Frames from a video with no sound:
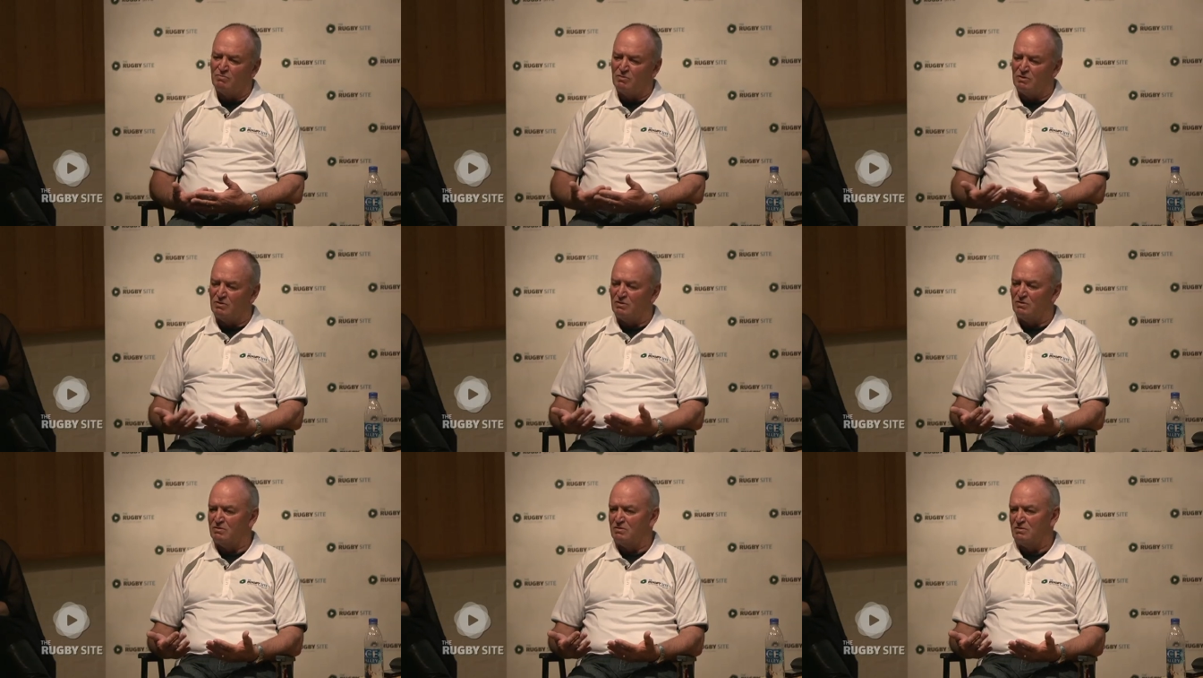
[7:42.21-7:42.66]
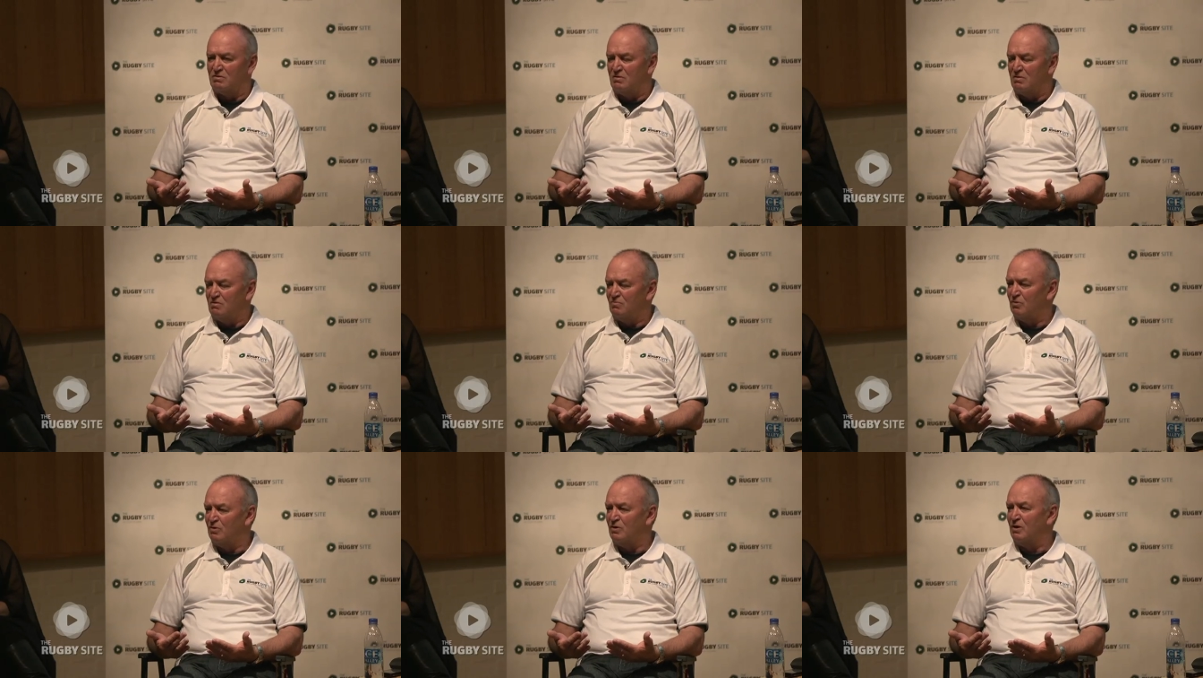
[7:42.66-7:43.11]
which is
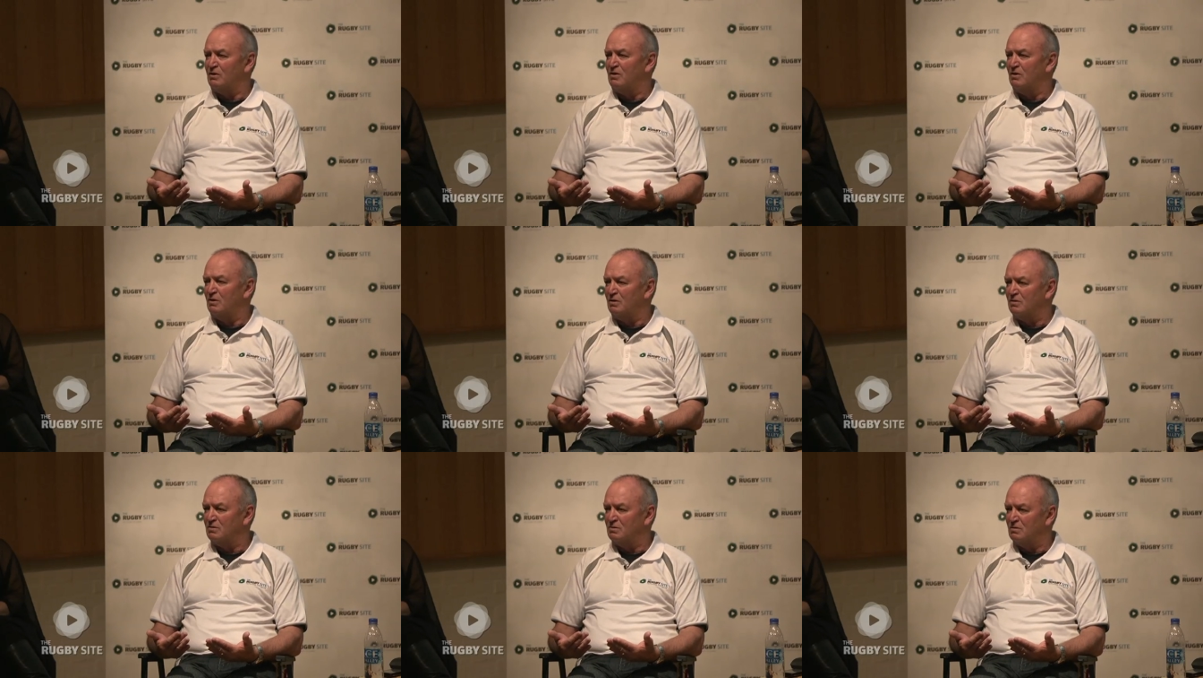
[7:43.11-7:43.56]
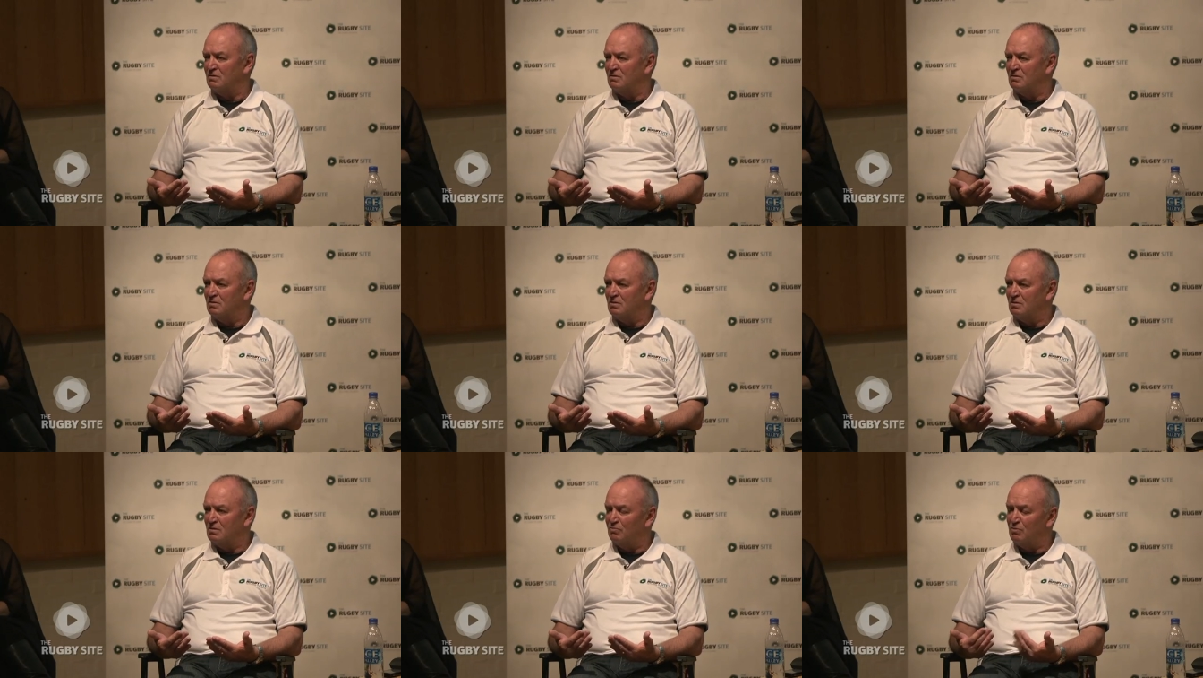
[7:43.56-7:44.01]
ridiculous,
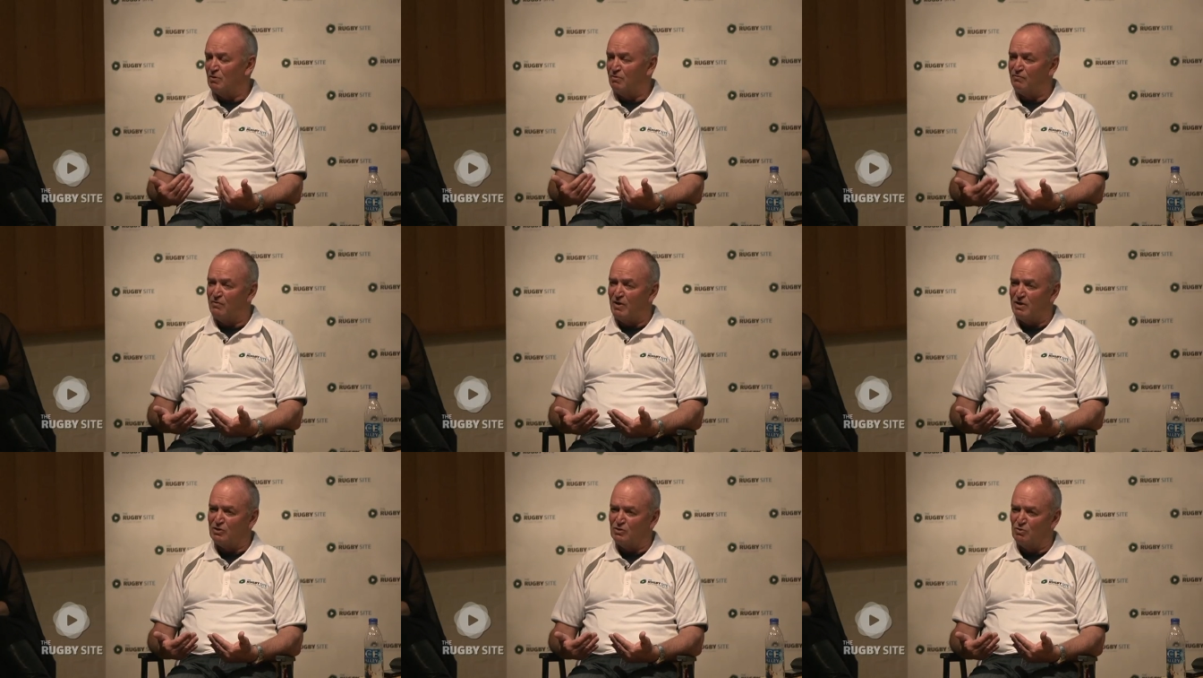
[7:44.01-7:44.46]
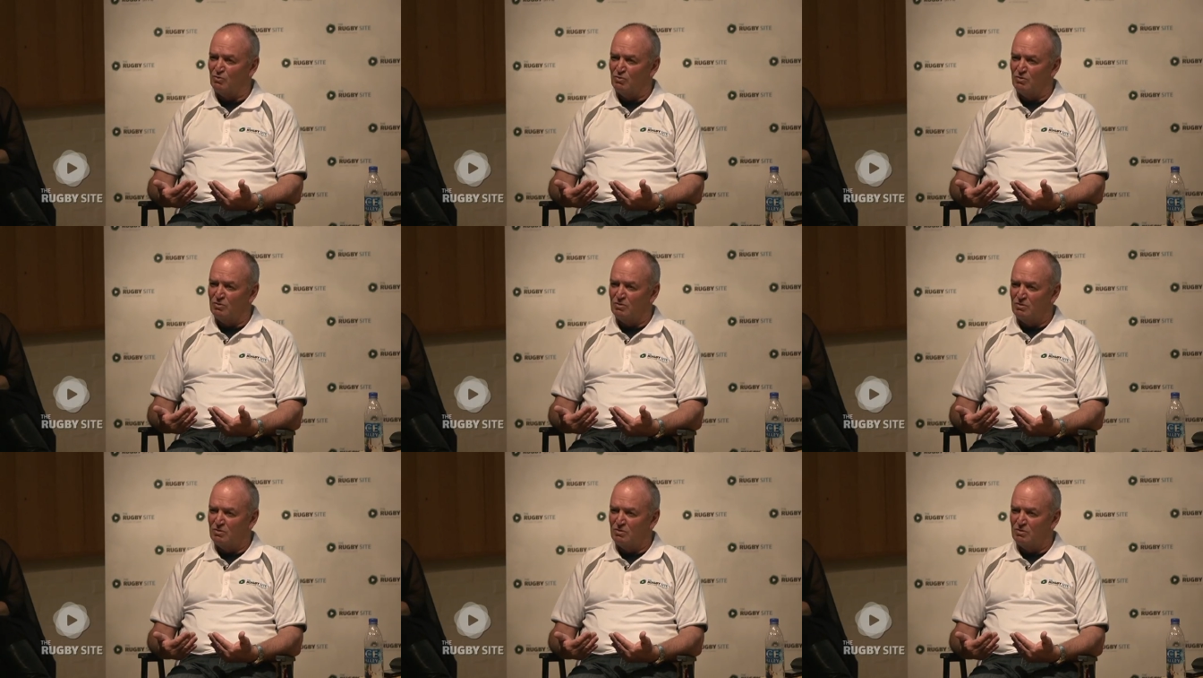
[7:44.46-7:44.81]
but factual.